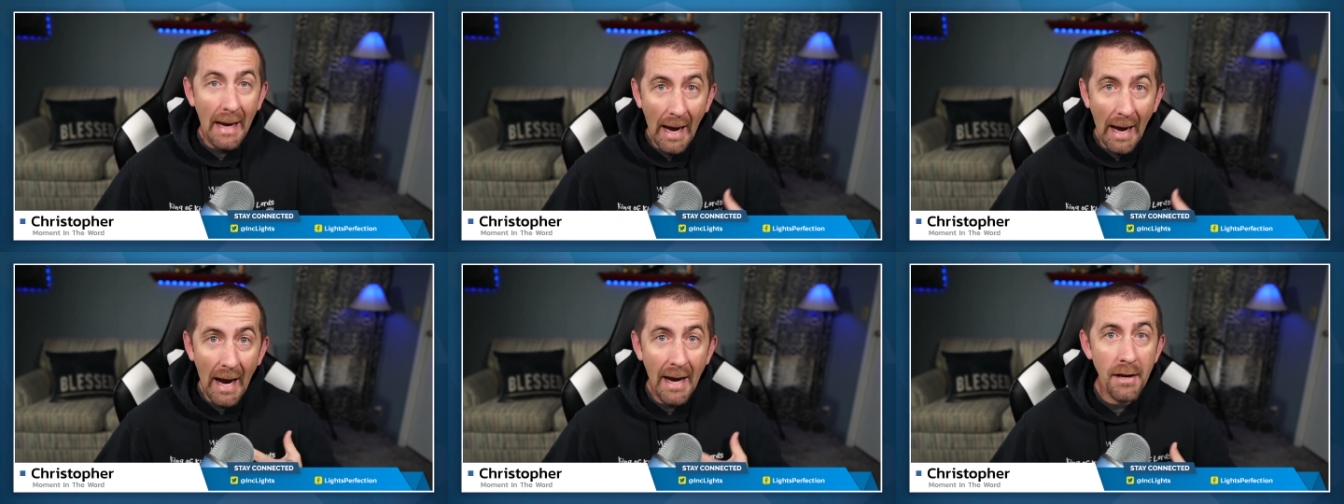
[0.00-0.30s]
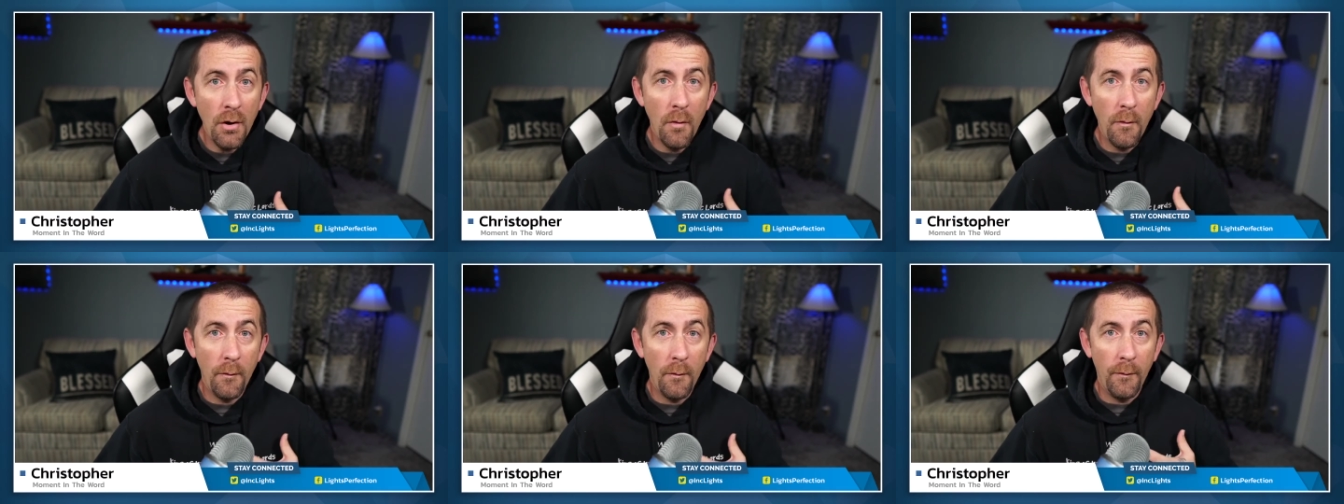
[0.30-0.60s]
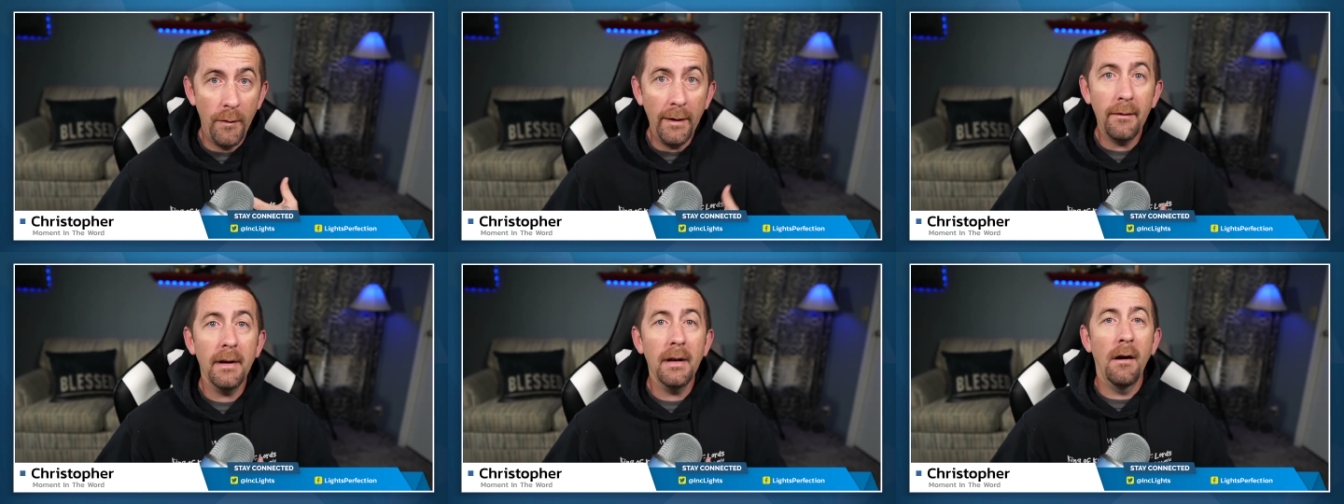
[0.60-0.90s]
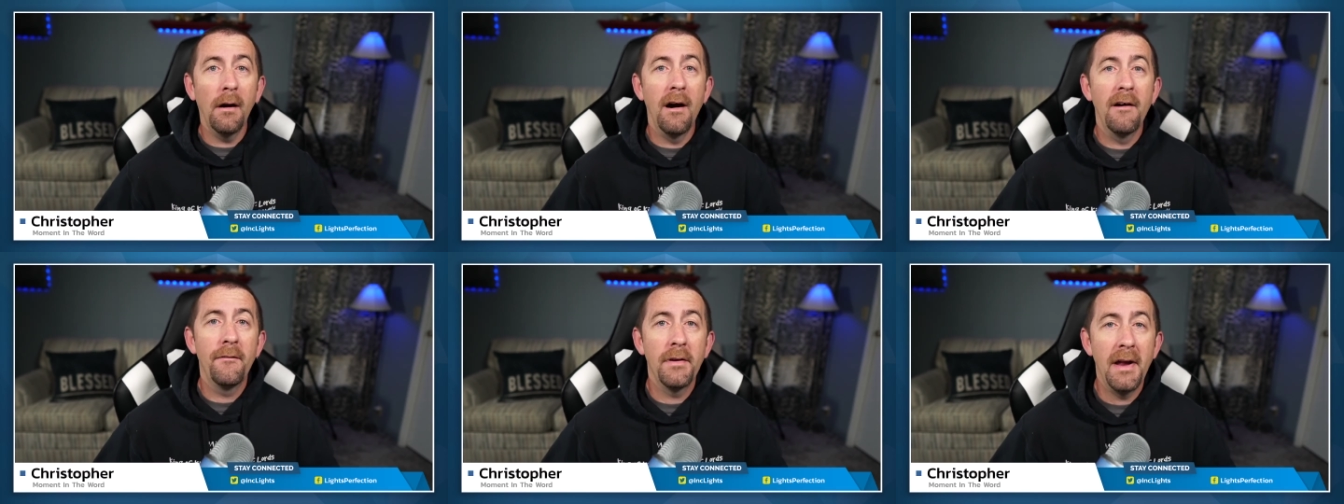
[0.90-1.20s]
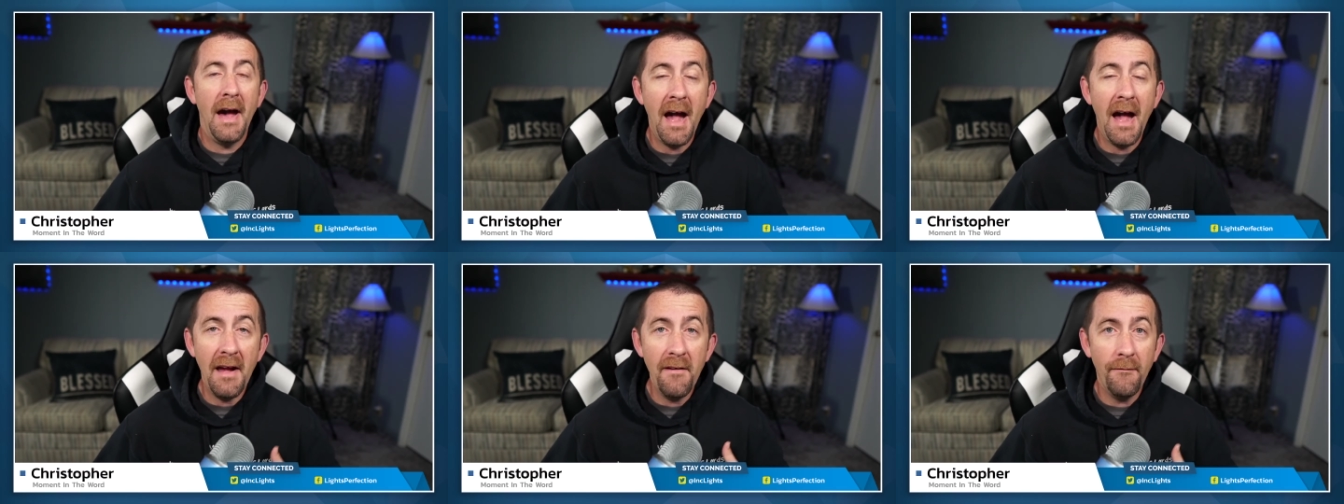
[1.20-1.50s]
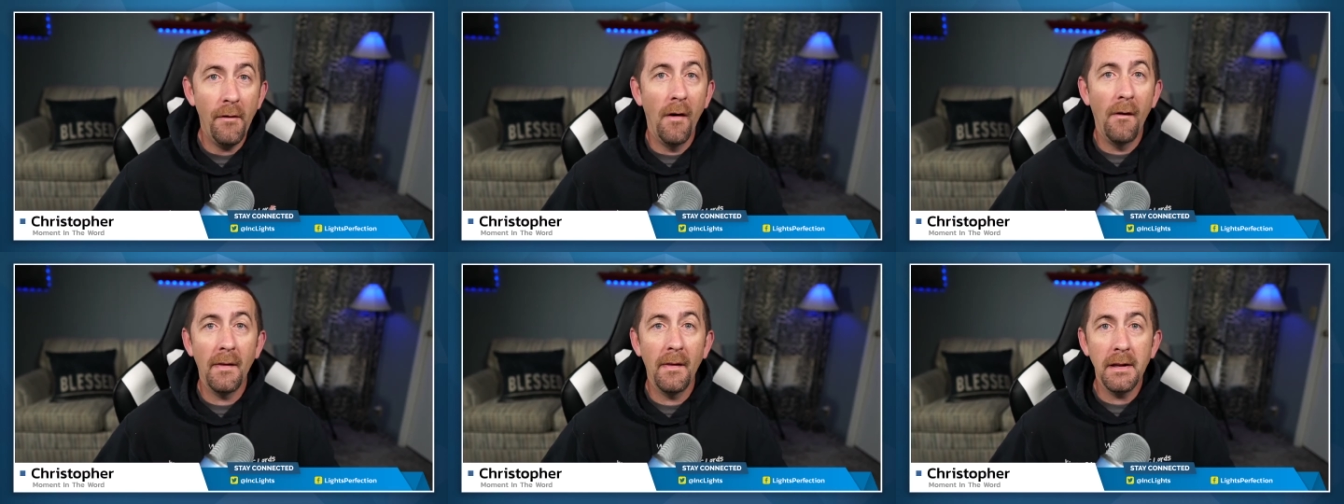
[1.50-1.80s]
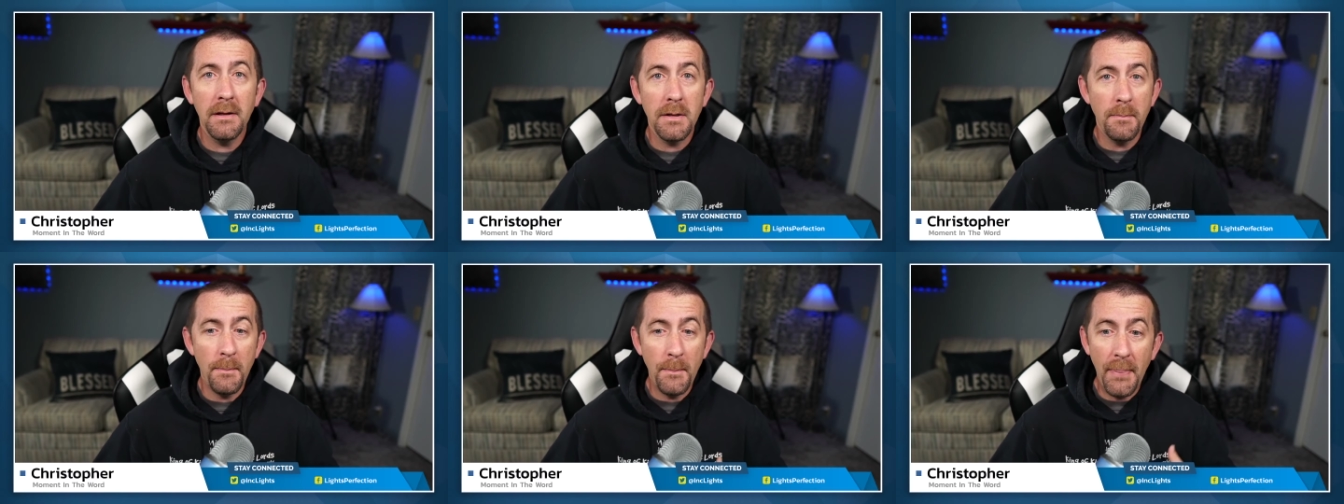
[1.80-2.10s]
I know very often I fall
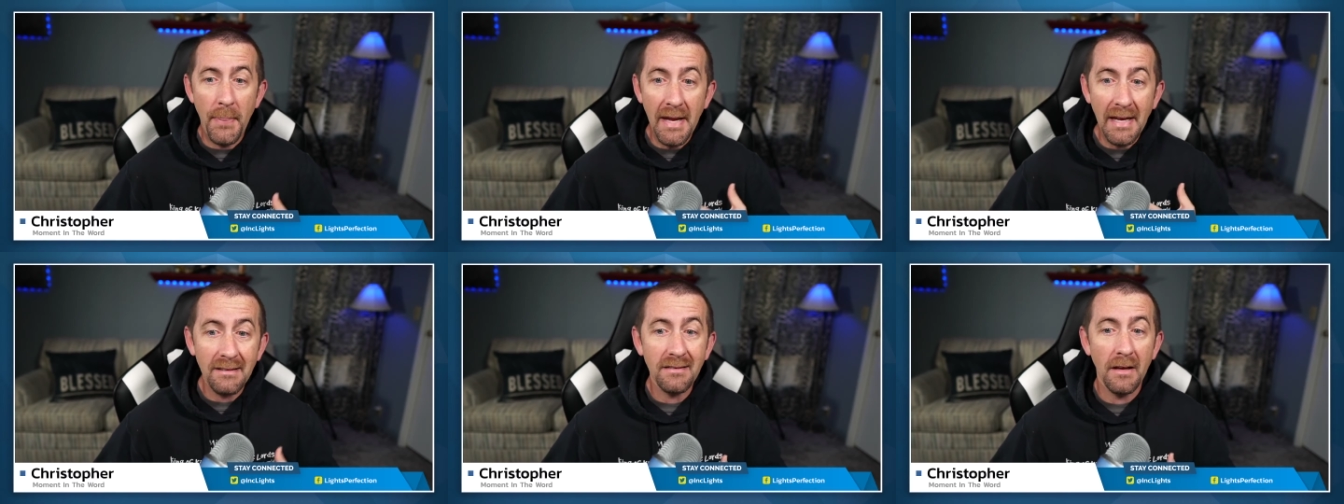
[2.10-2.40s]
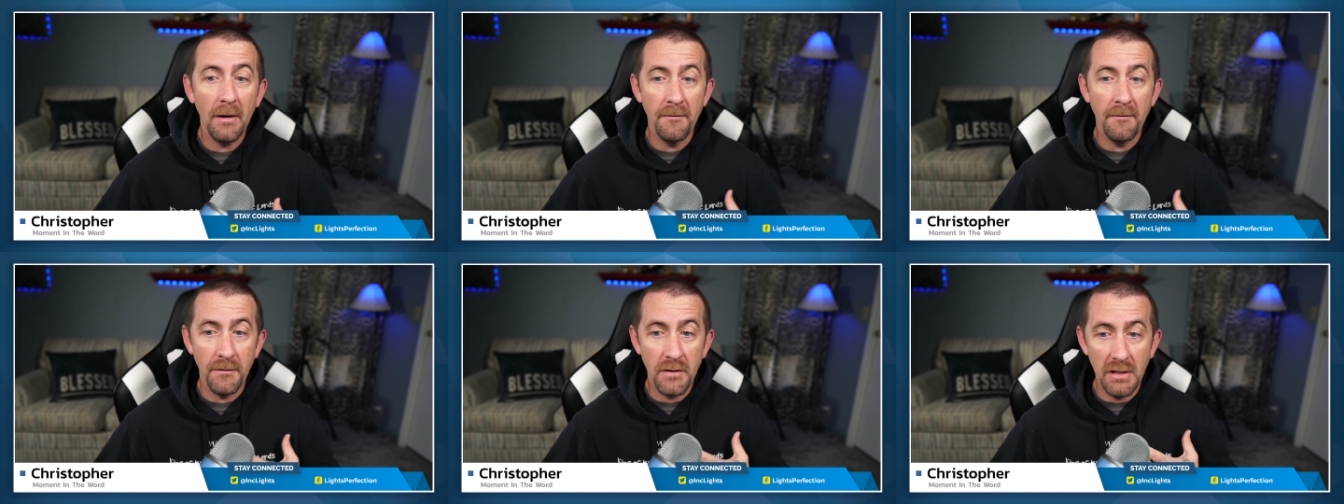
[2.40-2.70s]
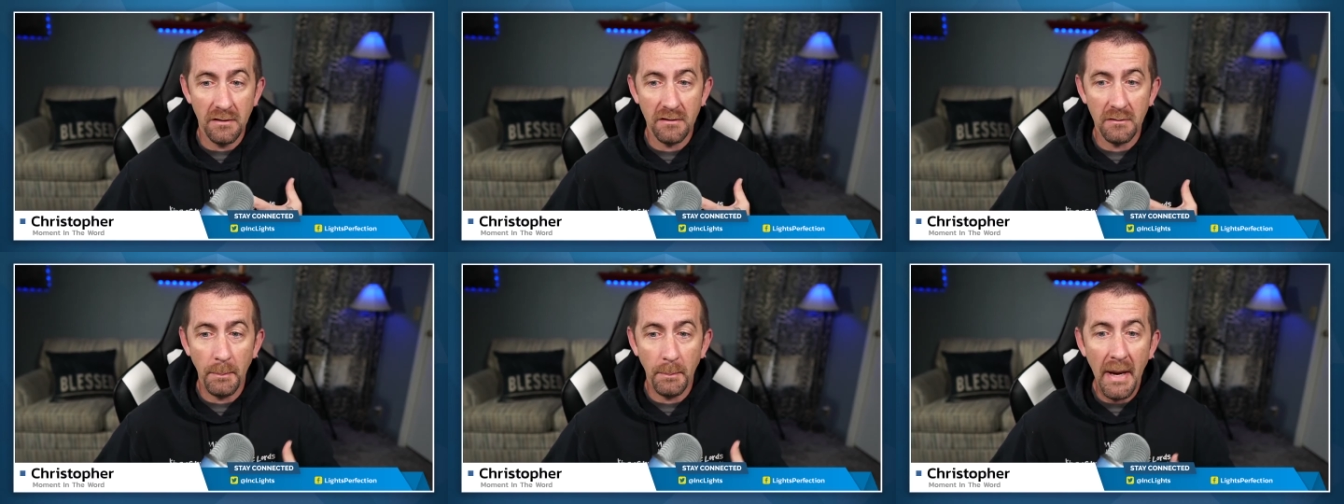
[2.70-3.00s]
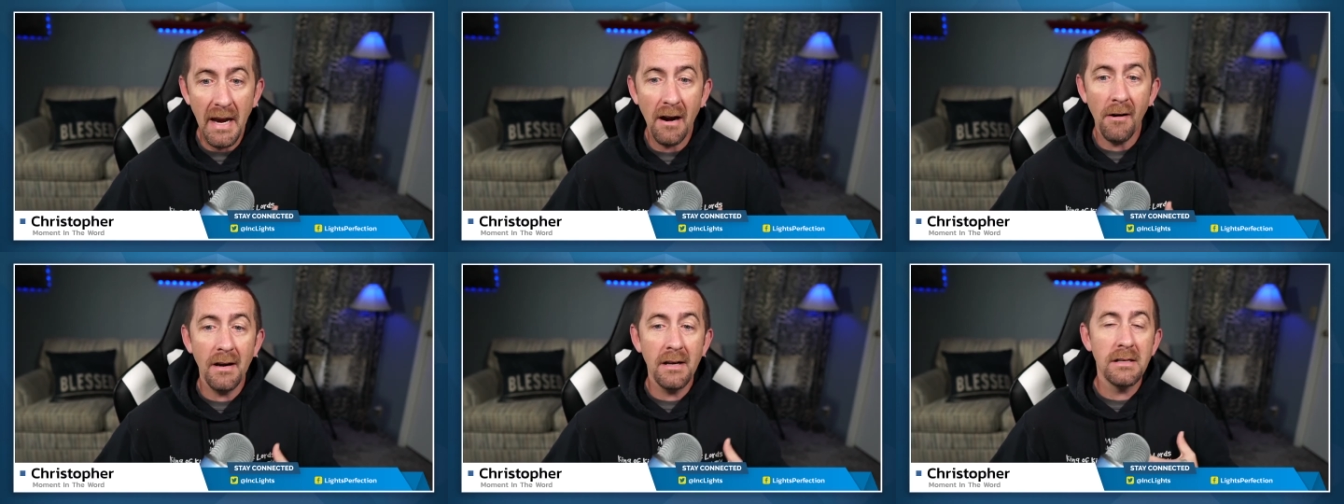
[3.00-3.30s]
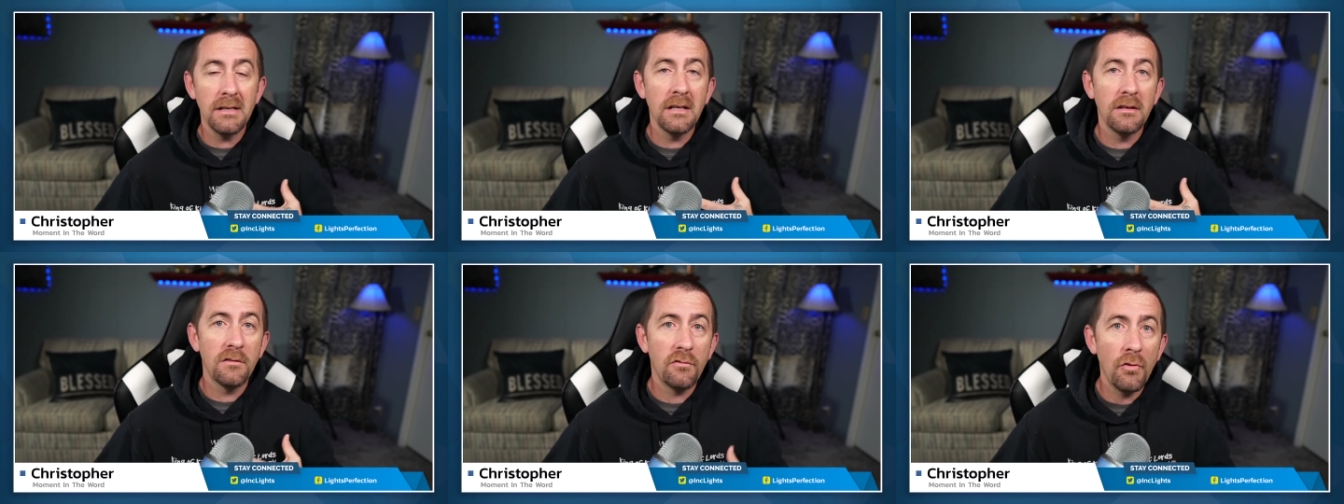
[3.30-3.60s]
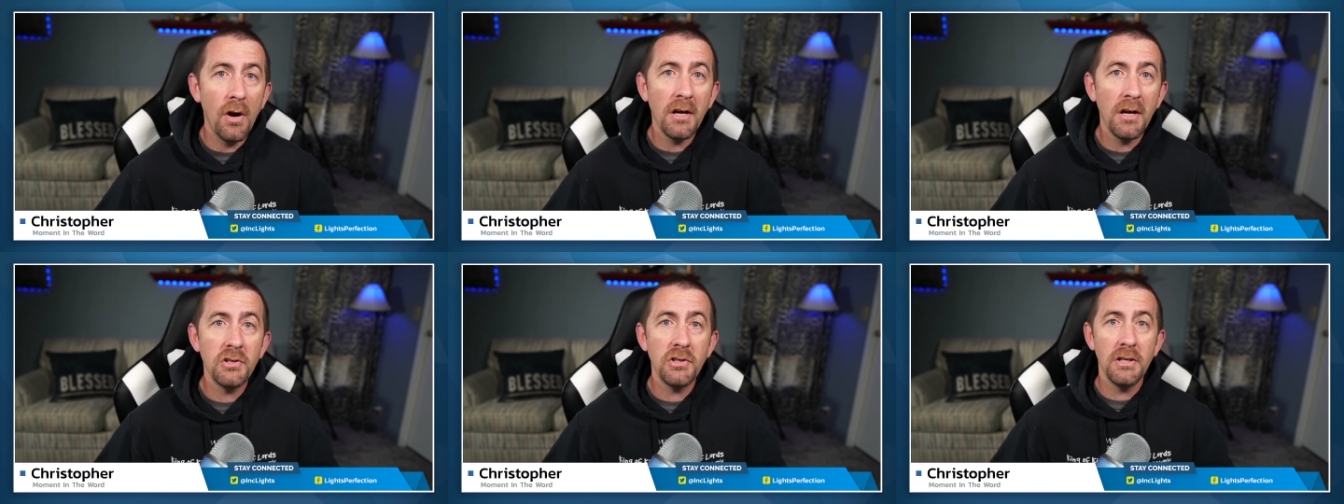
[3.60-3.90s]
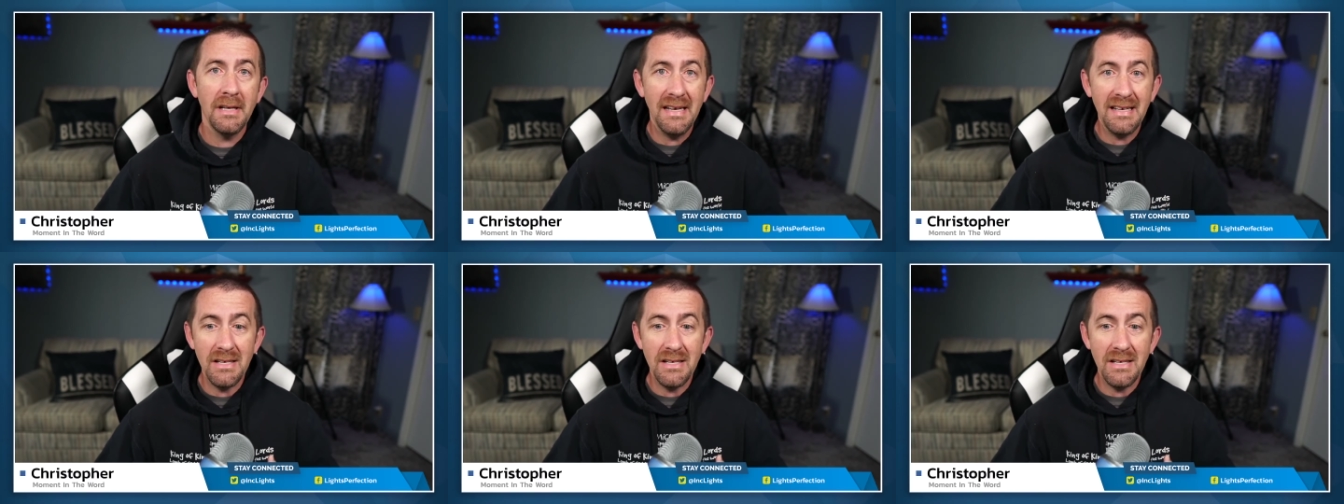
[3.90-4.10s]
into pits of despair and destruction,